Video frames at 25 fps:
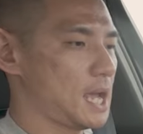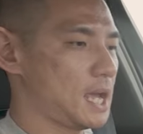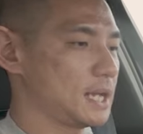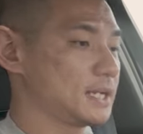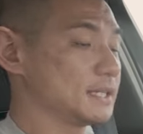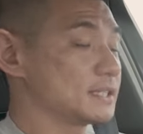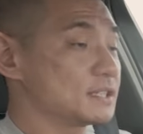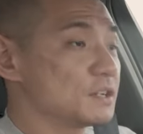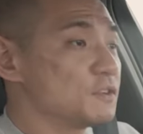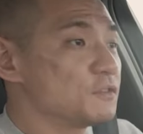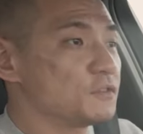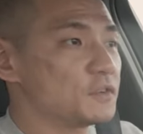and it
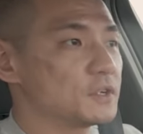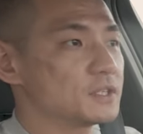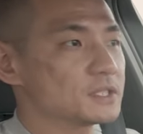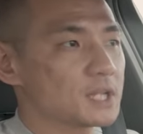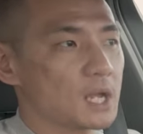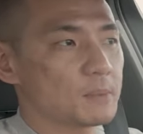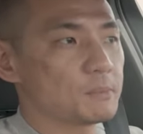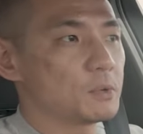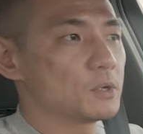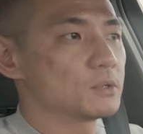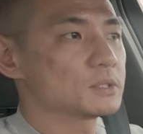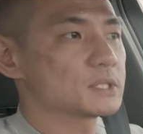still feels
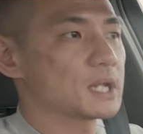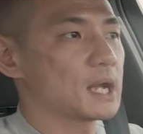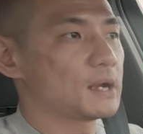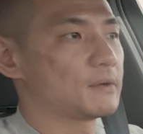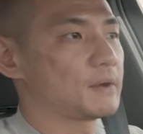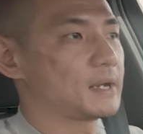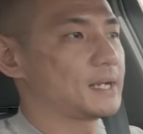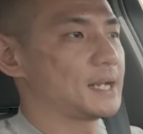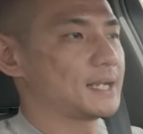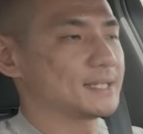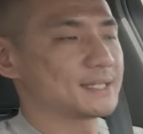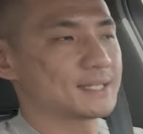like Polestar,
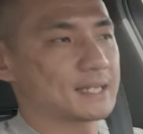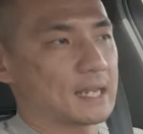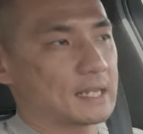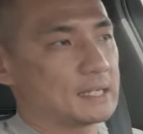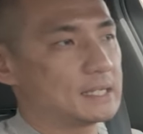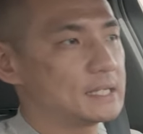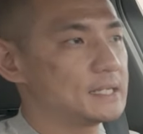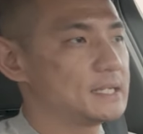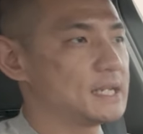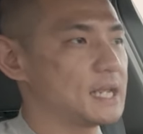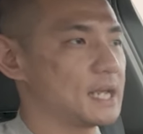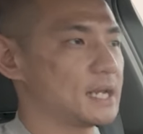right? That
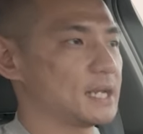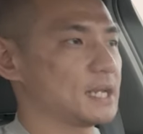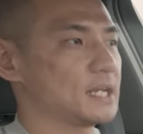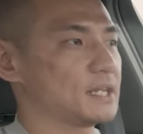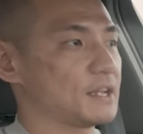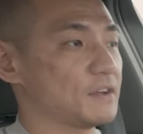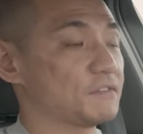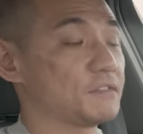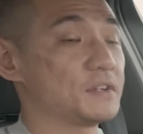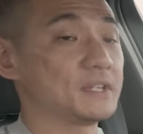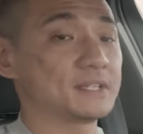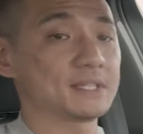Scandi DNA
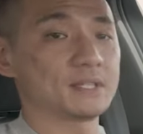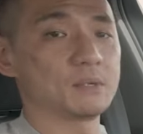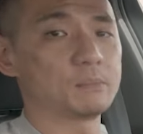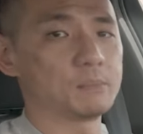definitely still